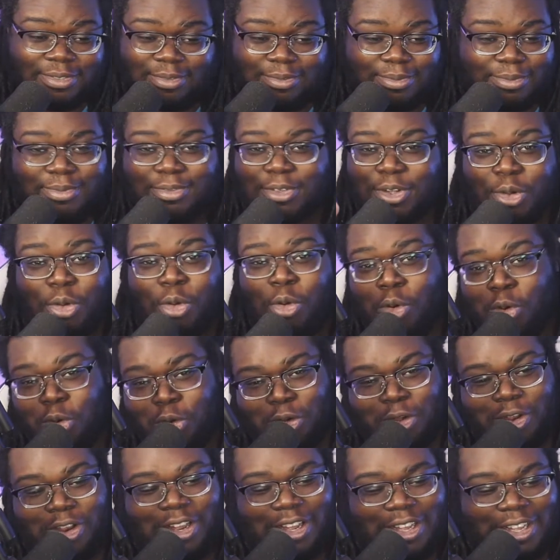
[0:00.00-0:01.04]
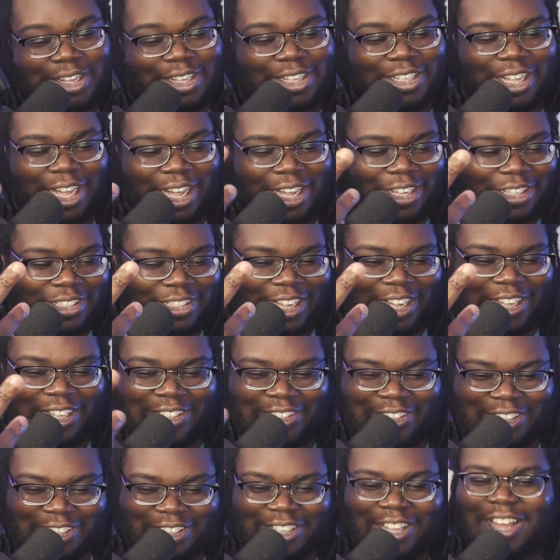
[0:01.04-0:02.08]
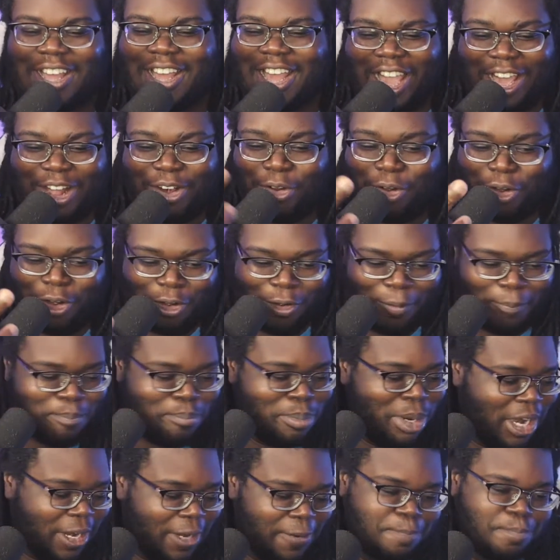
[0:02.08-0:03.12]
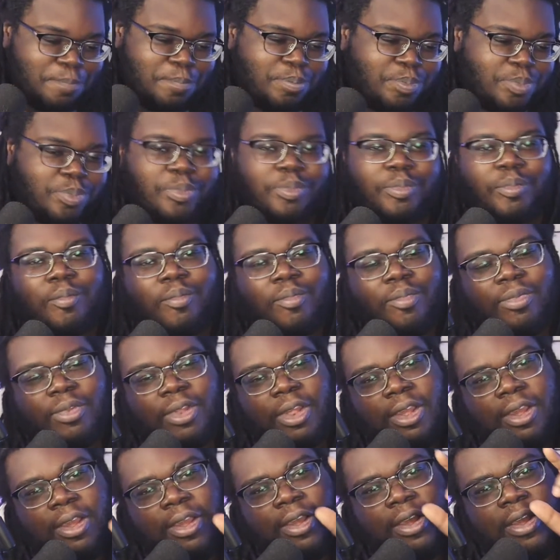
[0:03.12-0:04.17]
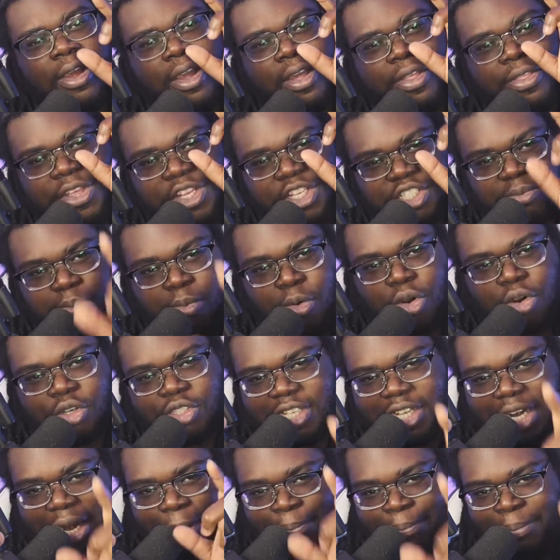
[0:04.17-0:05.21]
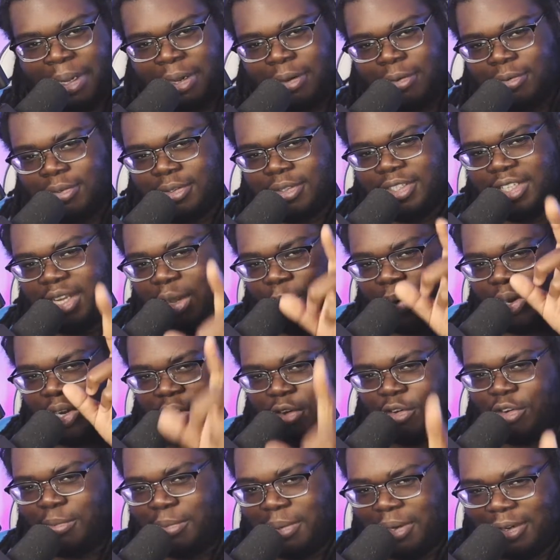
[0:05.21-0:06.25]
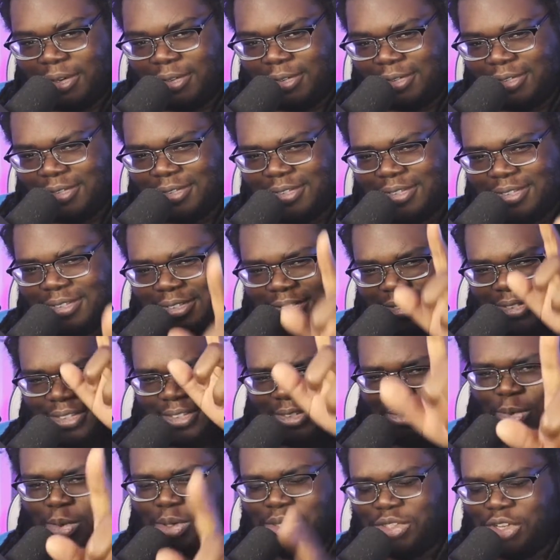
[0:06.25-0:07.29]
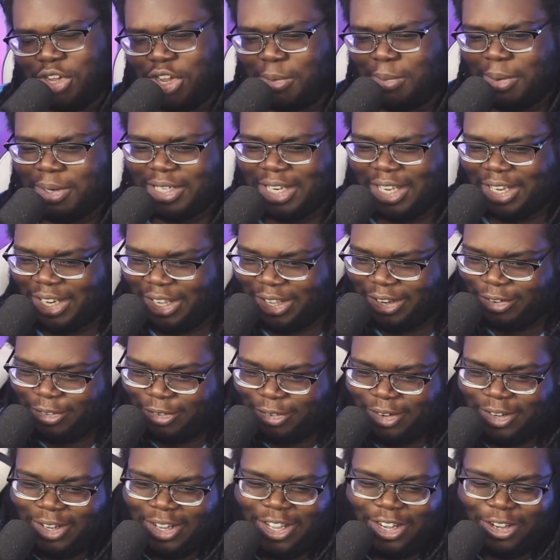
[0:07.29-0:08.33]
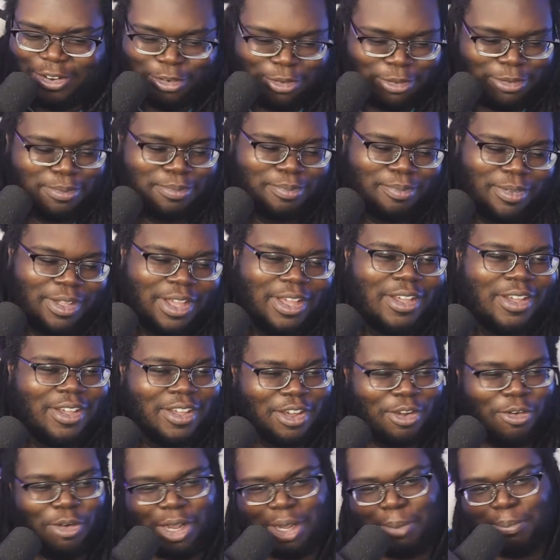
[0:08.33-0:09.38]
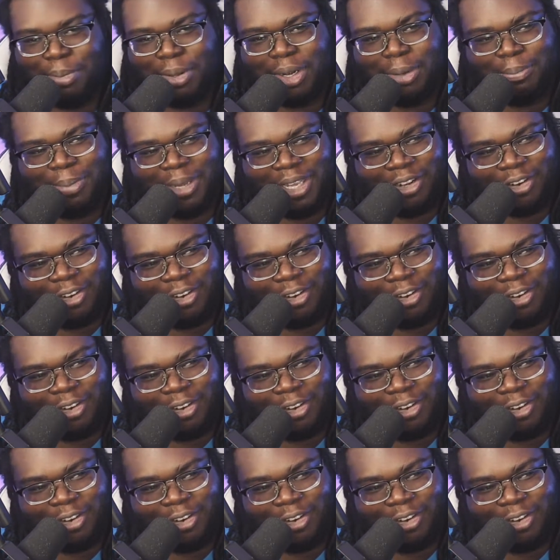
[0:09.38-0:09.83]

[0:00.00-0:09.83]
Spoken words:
cool at all. But there's more to that belt that we know about. We'll talk about that later. Anywho, go ahead and put a pin on